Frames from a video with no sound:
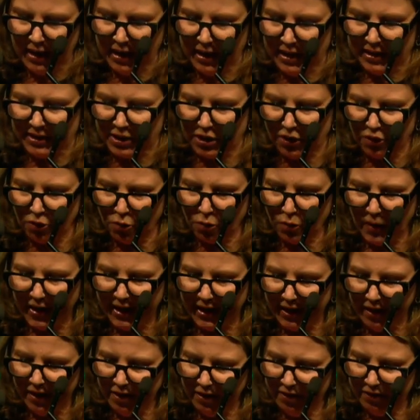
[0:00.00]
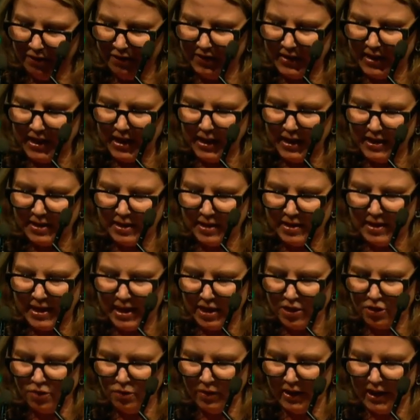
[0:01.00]
So the winner for the
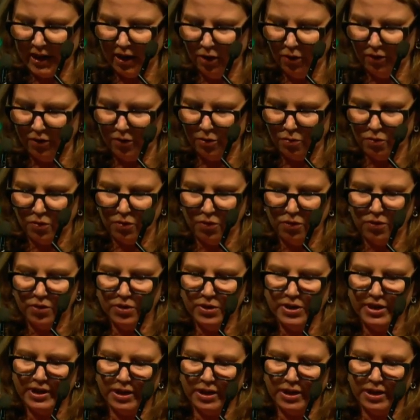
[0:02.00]
International Health Award